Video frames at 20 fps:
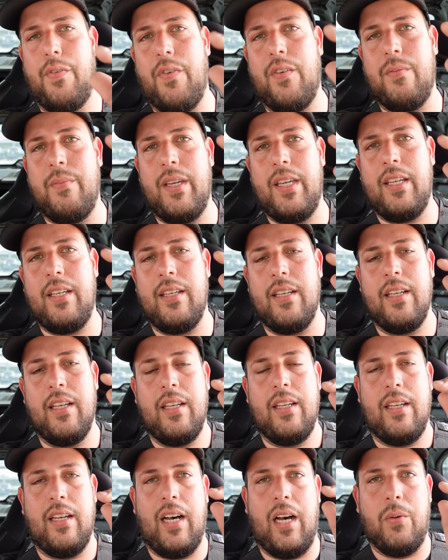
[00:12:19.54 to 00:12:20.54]
for me,
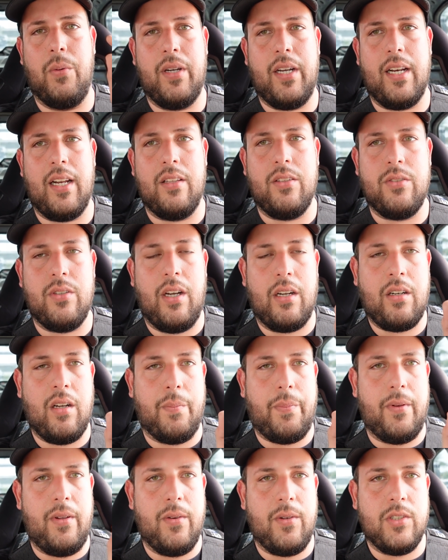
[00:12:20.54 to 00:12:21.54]
and we're gonna do a
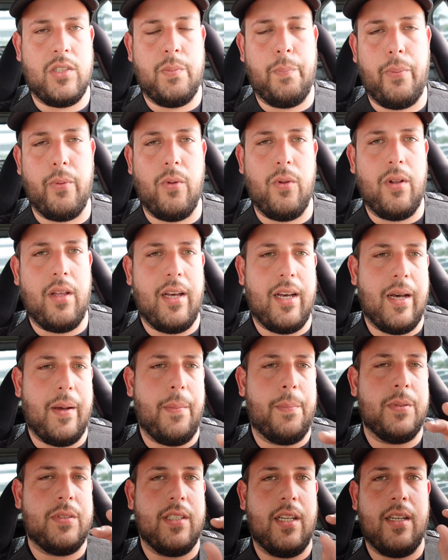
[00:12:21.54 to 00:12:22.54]
couple little spool
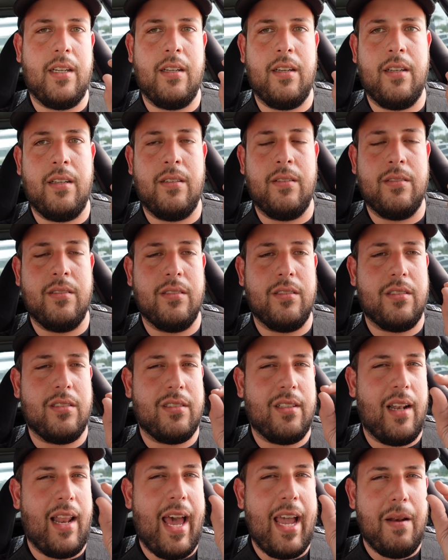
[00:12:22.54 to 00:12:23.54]
ups and
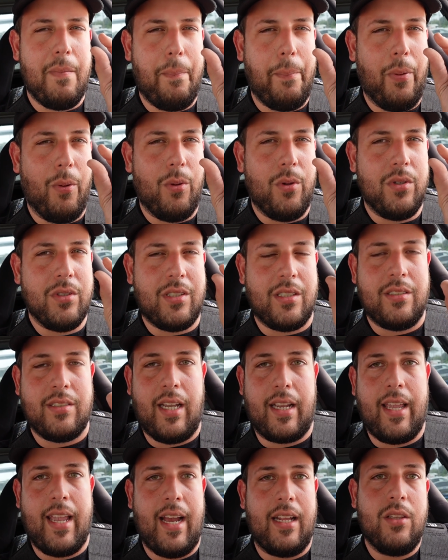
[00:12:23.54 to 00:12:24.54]
slight pulls since
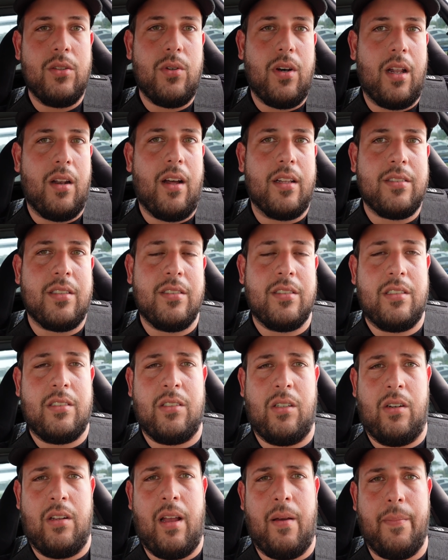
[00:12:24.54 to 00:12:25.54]
I can't do a lot since it's
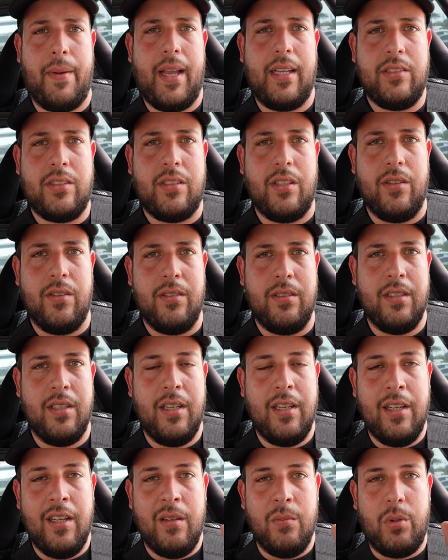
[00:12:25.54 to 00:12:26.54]
only a base tune.
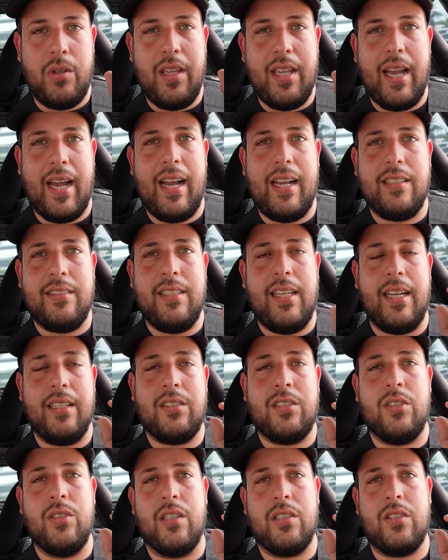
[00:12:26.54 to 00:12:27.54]
So you guys get
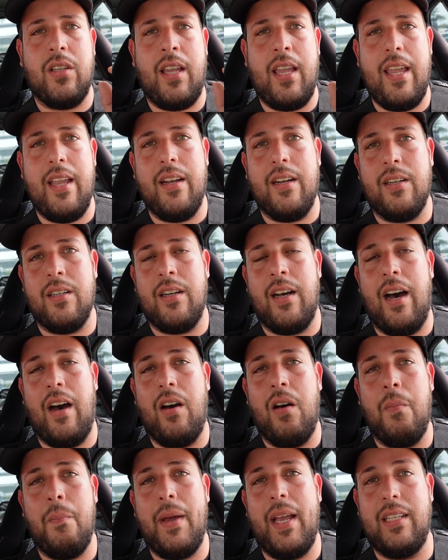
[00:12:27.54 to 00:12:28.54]
to hear how
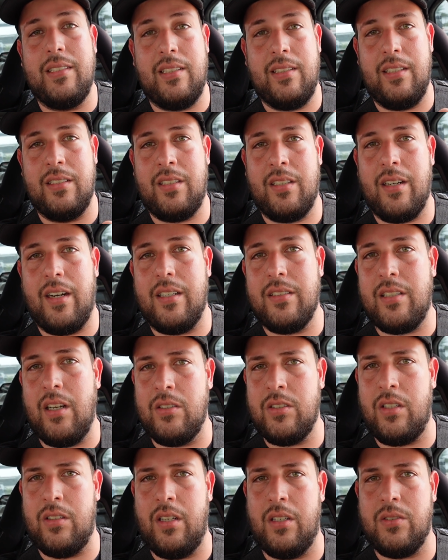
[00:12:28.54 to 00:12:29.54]
amazing this car
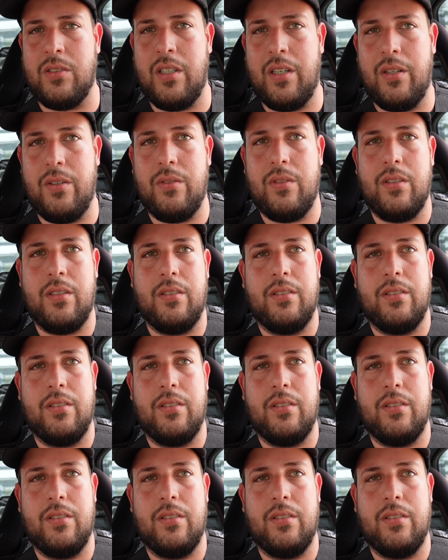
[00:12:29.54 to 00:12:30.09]
sounds on the road.